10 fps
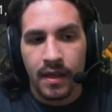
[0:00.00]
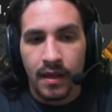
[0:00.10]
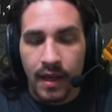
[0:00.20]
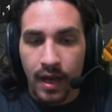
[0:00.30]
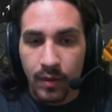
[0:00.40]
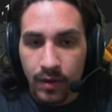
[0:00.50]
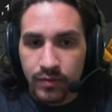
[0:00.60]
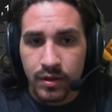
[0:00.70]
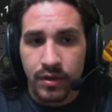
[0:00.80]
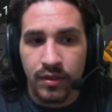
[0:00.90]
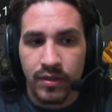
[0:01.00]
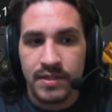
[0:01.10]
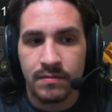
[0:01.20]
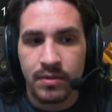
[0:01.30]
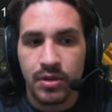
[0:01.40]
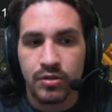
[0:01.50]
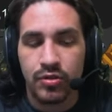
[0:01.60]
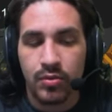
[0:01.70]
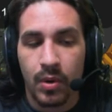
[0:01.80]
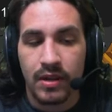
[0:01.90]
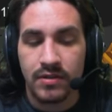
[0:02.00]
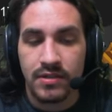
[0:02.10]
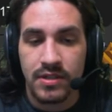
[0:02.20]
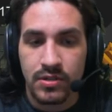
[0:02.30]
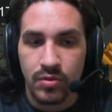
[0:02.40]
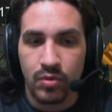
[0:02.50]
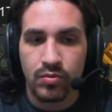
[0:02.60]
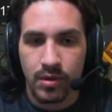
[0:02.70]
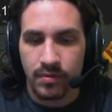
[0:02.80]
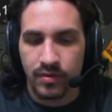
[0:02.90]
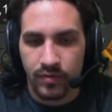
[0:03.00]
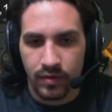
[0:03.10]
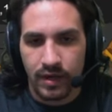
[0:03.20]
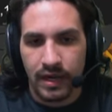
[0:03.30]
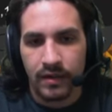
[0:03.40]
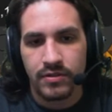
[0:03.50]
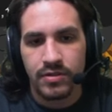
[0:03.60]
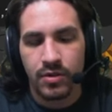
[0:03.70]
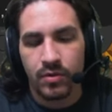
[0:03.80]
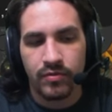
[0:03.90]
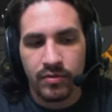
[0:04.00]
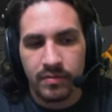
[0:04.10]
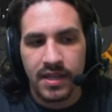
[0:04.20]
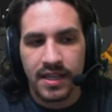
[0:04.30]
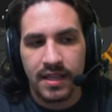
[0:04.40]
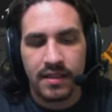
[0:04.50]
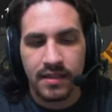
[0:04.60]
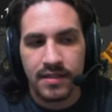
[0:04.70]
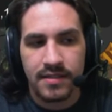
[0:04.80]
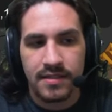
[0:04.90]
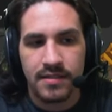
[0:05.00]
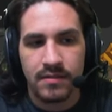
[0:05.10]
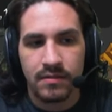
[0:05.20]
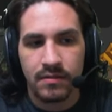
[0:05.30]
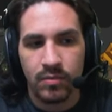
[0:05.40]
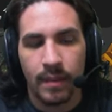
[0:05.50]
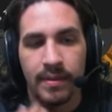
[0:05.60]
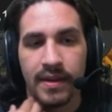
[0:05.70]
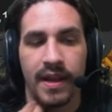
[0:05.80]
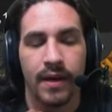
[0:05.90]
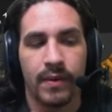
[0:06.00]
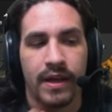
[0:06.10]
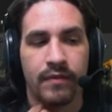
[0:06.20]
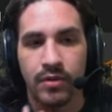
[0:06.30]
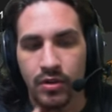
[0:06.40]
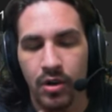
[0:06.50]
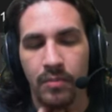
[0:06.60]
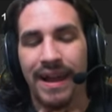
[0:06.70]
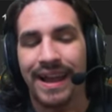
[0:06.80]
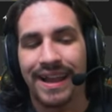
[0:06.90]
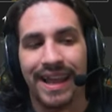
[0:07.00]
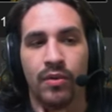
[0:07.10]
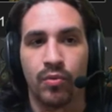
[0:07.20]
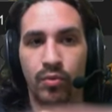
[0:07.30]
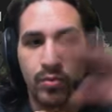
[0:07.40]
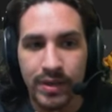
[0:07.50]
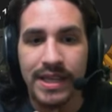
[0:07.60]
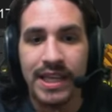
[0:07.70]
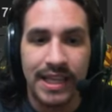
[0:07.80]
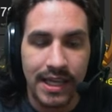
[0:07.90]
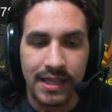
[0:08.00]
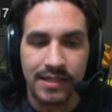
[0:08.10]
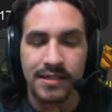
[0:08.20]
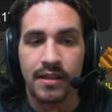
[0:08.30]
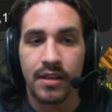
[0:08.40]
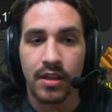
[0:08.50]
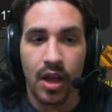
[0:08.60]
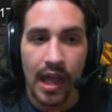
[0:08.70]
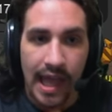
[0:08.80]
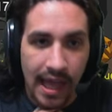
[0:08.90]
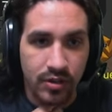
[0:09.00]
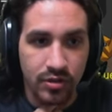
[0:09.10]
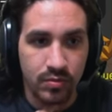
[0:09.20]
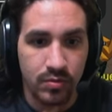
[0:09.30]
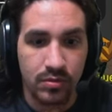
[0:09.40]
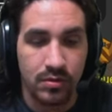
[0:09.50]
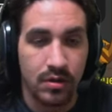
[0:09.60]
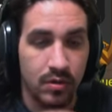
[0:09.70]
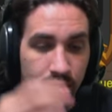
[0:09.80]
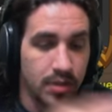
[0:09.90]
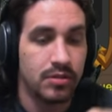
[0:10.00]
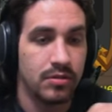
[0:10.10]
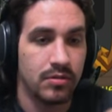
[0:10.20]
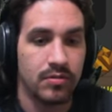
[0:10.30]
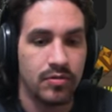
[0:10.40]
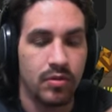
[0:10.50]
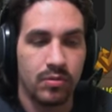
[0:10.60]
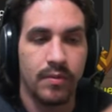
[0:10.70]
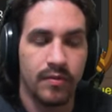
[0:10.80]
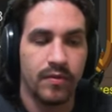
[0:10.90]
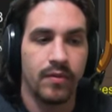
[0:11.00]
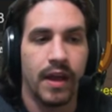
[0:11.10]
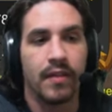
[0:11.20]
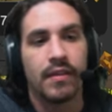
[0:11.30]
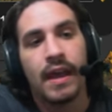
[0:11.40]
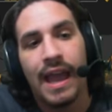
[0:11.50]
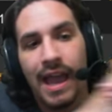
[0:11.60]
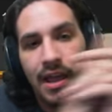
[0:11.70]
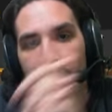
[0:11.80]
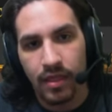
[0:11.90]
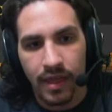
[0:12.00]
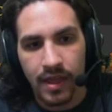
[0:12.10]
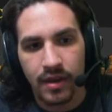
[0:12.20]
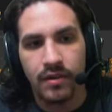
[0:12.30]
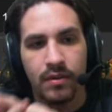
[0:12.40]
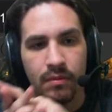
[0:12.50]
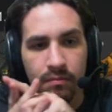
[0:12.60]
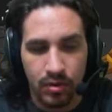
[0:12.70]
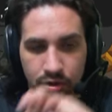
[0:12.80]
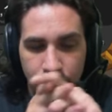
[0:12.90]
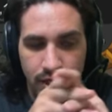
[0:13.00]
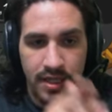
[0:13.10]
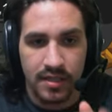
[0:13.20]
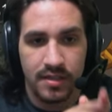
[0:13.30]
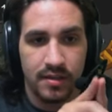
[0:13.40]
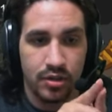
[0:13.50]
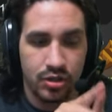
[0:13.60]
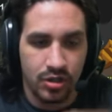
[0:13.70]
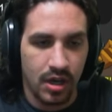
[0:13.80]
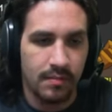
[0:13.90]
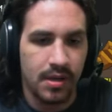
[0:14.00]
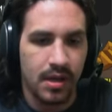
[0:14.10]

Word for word: However, this merge requires the Soul Reaper of Nulgath, so for me to get this weapon, I would have to go back and re-get the actual original Soul Reaver of Nulgath and then merge it into this shop,